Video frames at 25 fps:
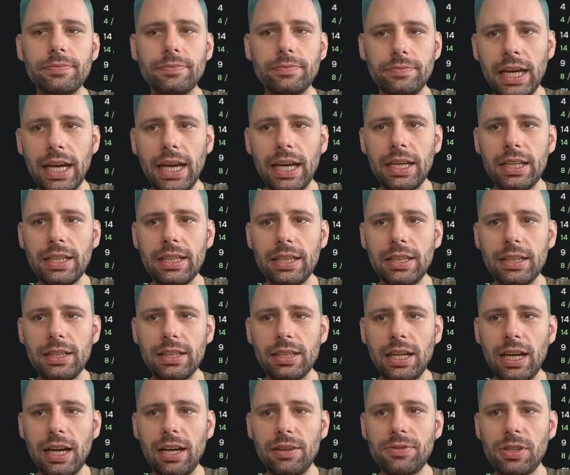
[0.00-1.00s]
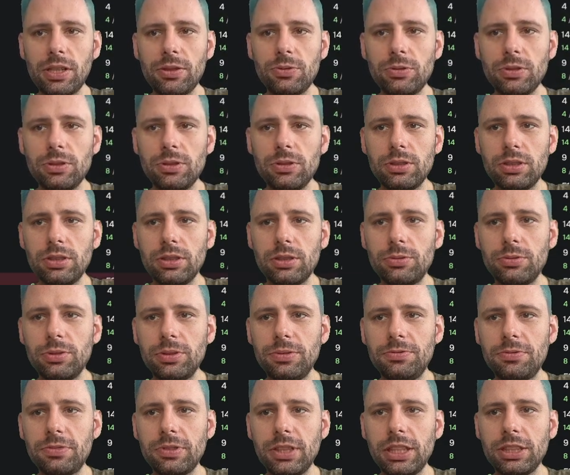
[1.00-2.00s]
And after the
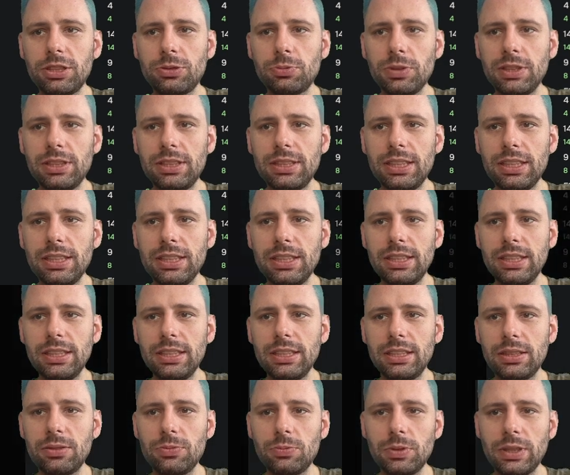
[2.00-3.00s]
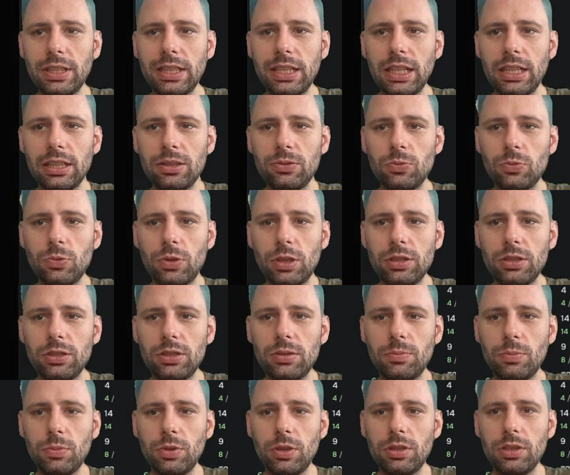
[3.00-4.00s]
refresh, we see this, we got 1
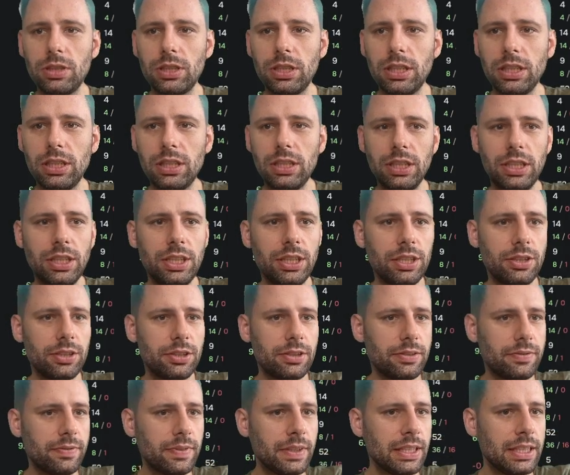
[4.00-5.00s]
MON in here.